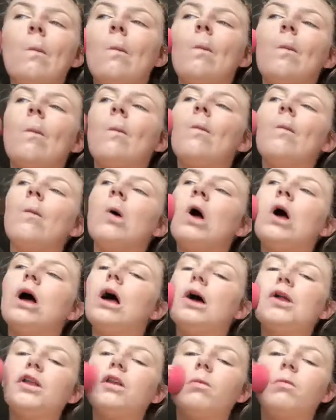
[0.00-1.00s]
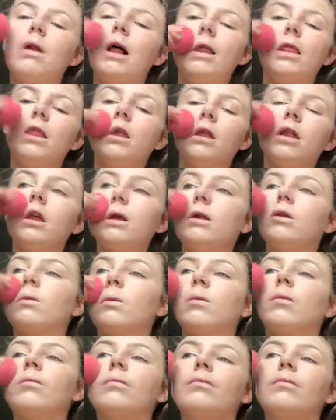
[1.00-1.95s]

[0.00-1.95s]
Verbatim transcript: Mm. Let's blend this in.